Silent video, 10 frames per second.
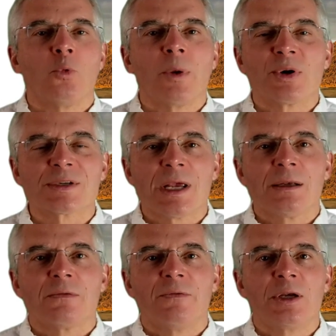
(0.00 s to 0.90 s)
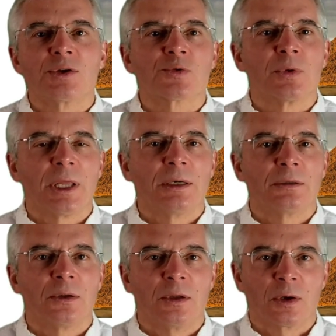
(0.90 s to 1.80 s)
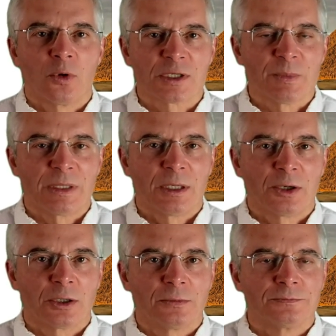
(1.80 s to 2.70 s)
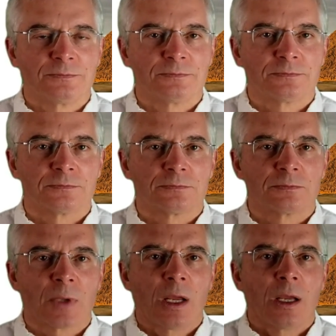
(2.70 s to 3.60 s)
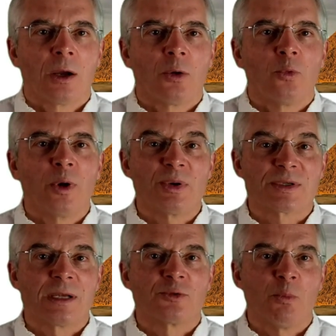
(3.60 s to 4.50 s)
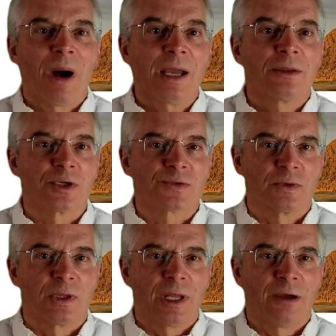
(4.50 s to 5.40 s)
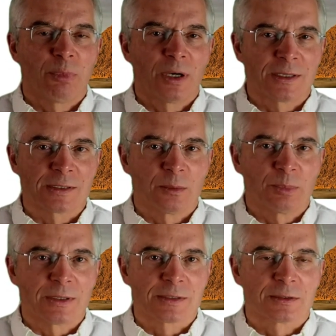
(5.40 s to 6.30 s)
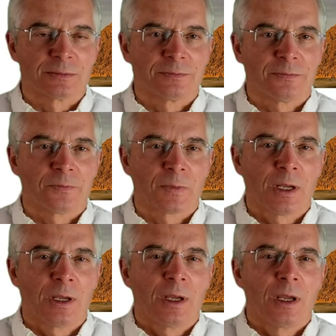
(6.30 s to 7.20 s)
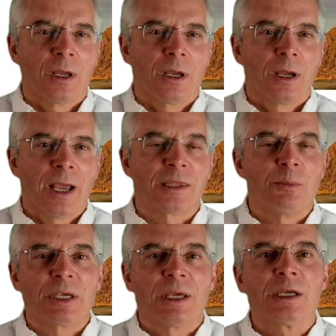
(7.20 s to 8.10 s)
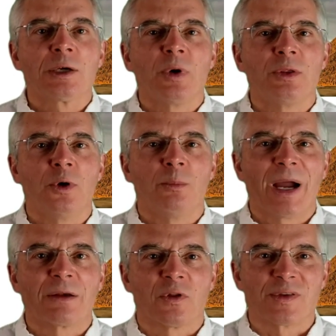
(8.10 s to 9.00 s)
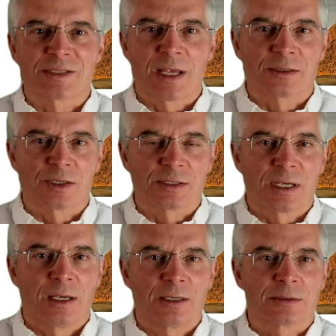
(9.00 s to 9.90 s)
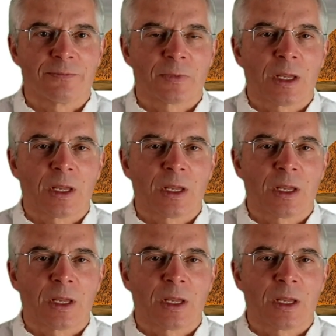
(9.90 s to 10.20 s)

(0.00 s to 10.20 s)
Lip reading: We present videos related to the course material. We present reminders for the live participants. At the beginning, we do a mindfulness exercise.